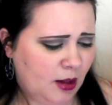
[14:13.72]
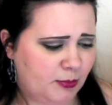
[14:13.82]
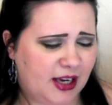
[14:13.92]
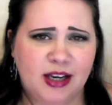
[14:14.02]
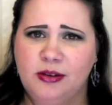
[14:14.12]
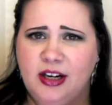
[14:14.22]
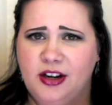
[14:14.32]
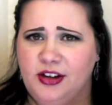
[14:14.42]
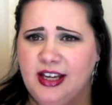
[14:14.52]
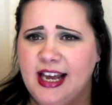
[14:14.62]
But
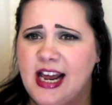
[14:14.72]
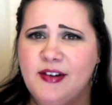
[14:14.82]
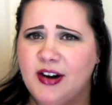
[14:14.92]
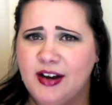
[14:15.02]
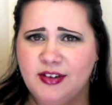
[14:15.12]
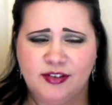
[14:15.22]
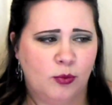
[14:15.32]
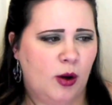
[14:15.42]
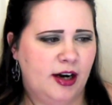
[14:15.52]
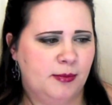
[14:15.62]
you can't ever have enough
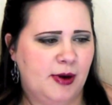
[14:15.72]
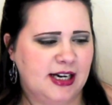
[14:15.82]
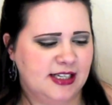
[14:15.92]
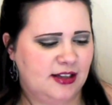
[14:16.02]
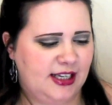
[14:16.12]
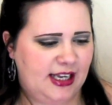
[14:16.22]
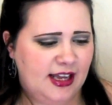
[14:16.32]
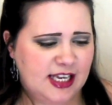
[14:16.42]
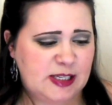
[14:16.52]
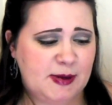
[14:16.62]
water practically,
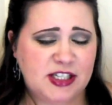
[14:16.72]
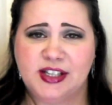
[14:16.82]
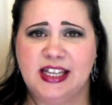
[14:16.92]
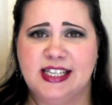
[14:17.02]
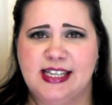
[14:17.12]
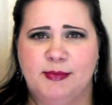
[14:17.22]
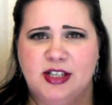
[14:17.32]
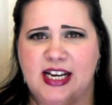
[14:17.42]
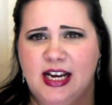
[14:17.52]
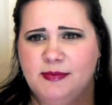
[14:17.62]
especially in the
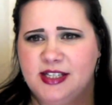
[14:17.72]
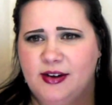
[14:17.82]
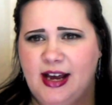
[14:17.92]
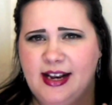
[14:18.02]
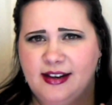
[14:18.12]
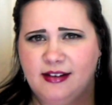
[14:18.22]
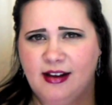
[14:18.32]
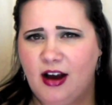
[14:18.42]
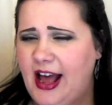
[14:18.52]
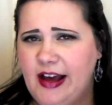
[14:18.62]
summertime, so I
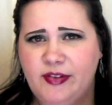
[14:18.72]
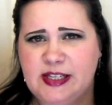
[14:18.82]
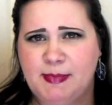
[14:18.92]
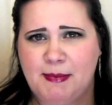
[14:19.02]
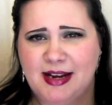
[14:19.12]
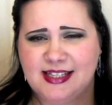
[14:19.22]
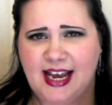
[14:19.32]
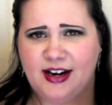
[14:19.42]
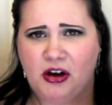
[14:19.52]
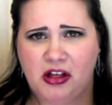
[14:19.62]
have this by my
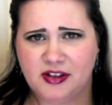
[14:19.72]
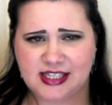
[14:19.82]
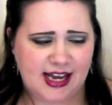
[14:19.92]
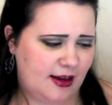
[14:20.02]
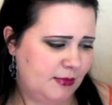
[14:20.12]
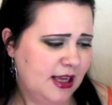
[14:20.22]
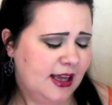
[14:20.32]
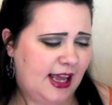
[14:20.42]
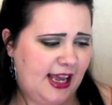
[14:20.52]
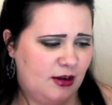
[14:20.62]
side all the time,
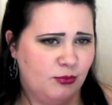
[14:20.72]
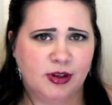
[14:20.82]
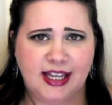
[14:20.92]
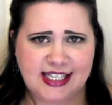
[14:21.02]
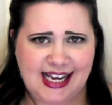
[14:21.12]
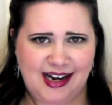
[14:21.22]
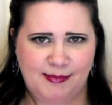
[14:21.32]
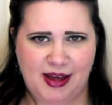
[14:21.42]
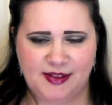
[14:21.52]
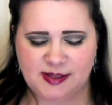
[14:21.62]
and really excited
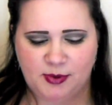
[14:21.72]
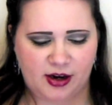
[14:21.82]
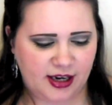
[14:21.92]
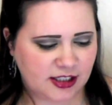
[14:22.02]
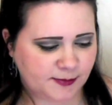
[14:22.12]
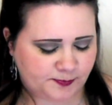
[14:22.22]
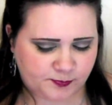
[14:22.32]
about this product.